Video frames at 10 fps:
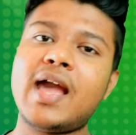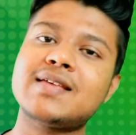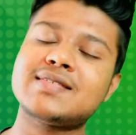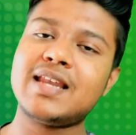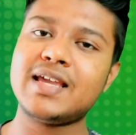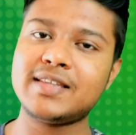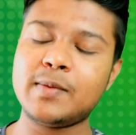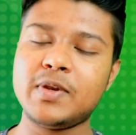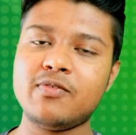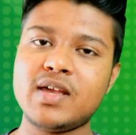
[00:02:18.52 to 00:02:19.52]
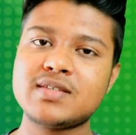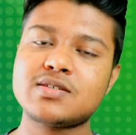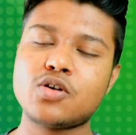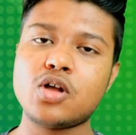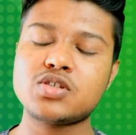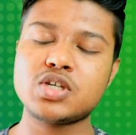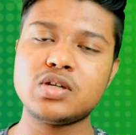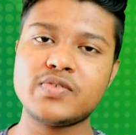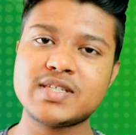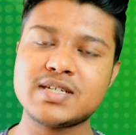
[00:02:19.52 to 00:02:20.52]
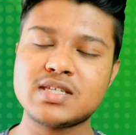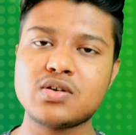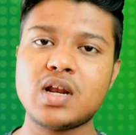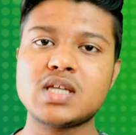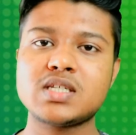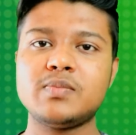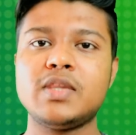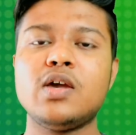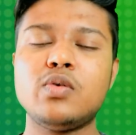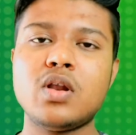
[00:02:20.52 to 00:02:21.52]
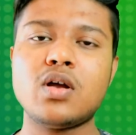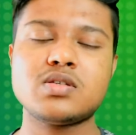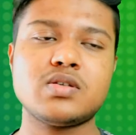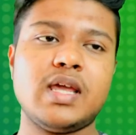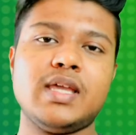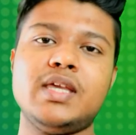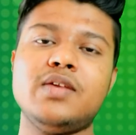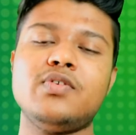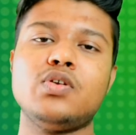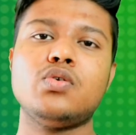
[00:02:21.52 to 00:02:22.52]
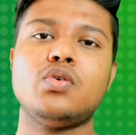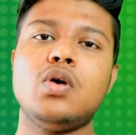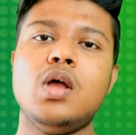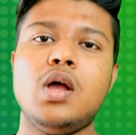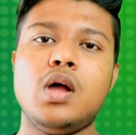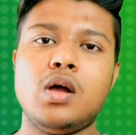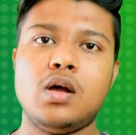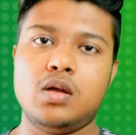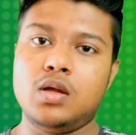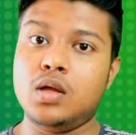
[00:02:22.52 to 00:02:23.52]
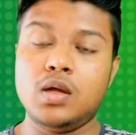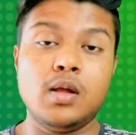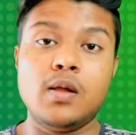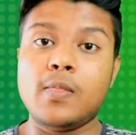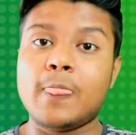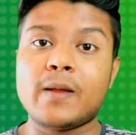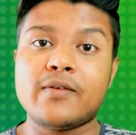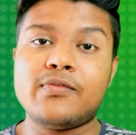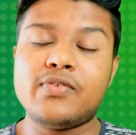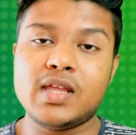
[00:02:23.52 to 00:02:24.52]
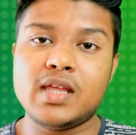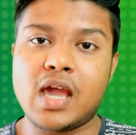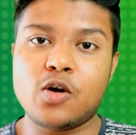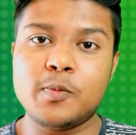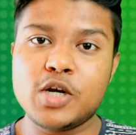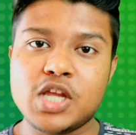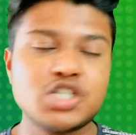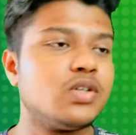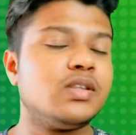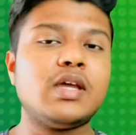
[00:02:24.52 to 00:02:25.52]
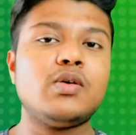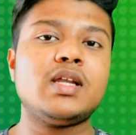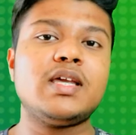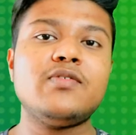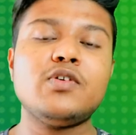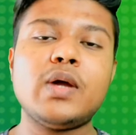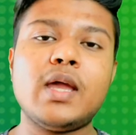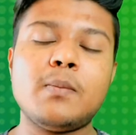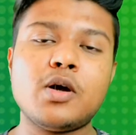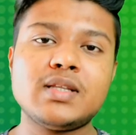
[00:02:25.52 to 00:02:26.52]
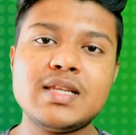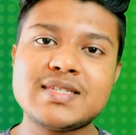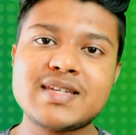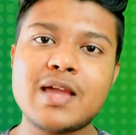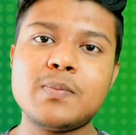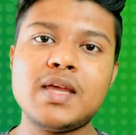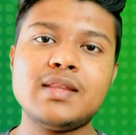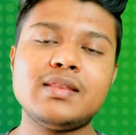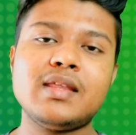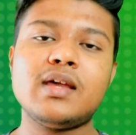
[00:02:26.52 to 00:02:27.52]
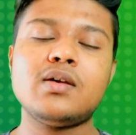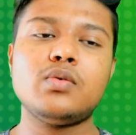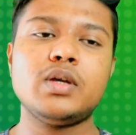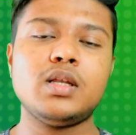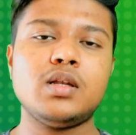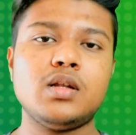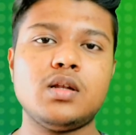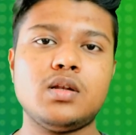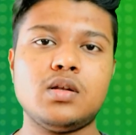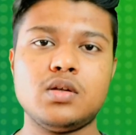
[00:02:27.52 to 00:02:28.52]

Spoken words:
as like the previous Koç University scholarship, they will also like give you free accommodation, they will give you a monthly stipend, they will